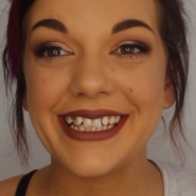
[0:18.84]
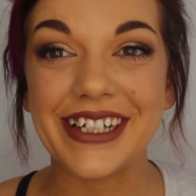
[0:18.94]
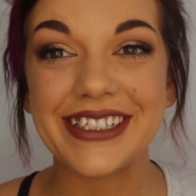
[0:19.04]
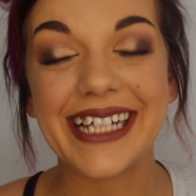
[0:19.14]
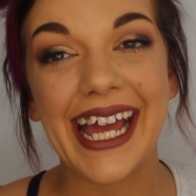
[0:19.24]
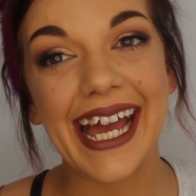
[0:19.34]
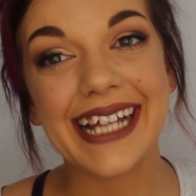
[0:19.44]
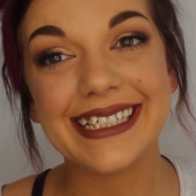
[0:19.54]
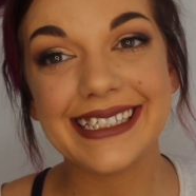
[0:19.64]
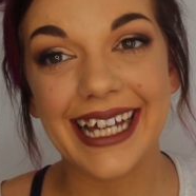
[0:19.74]
No, today
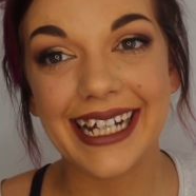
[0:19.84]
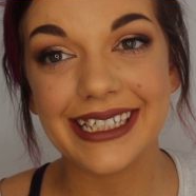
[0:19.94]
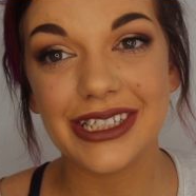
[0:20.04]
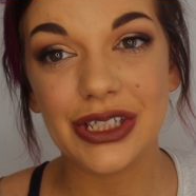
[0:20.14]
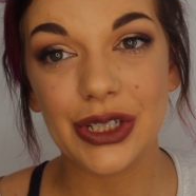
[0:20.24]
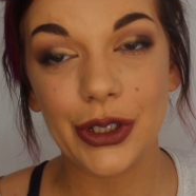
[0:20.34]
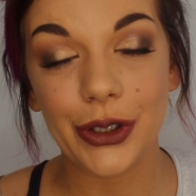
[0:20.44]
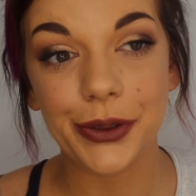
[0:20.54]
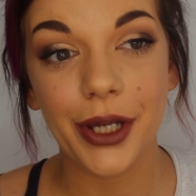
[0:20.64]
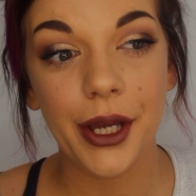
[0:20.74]
I decided
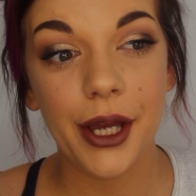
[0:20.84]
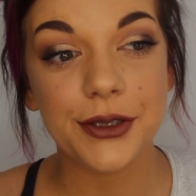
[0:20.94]
to